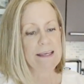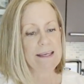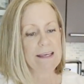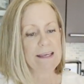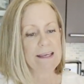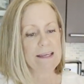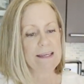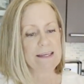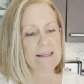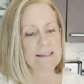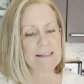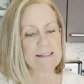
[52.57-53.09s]

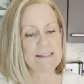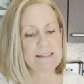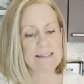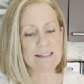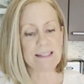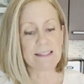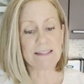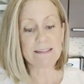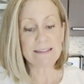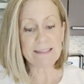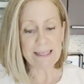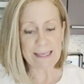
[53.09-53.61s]
is the
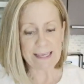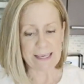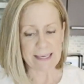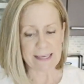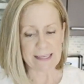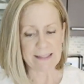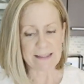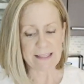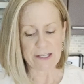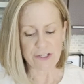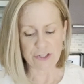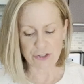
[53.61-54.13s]

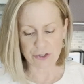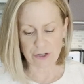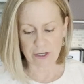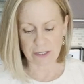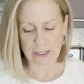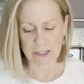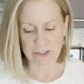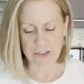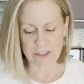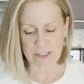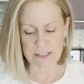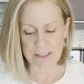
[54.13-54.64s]
lid that you're going
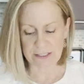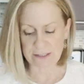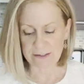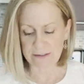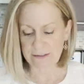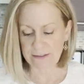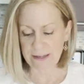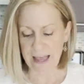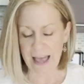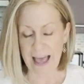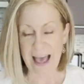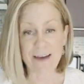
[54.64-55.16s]
to just
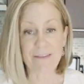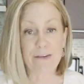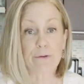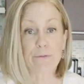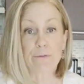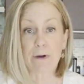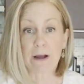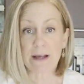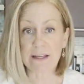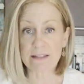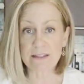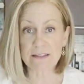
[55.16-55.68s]
have it
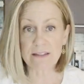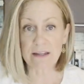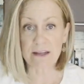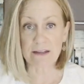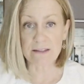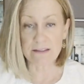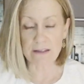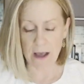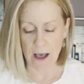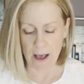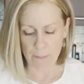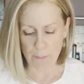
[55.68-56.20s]
rest on
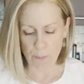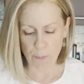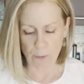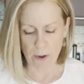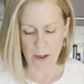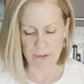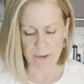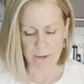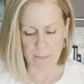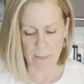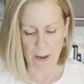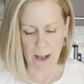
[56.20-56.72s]
top while
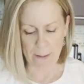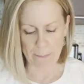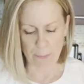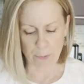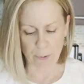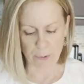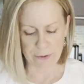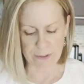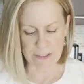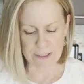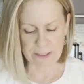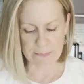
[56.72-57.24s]
the
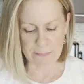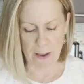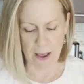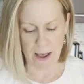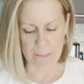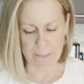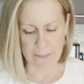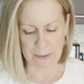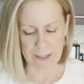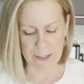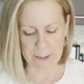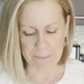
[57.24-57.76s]
popcorn is
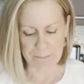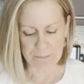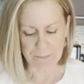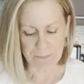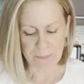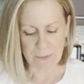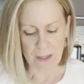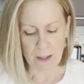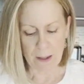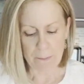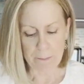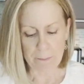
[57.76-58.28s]
popping,
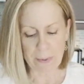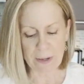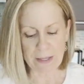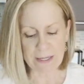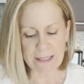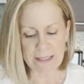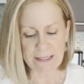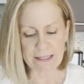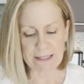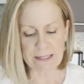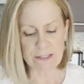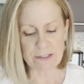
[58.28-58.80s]
but
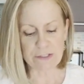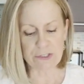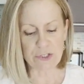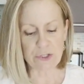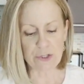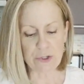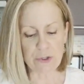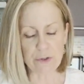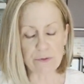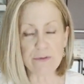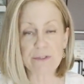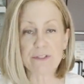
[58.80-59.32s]
it is
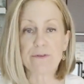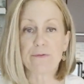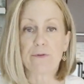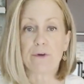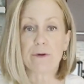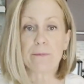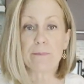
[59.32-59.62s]
used for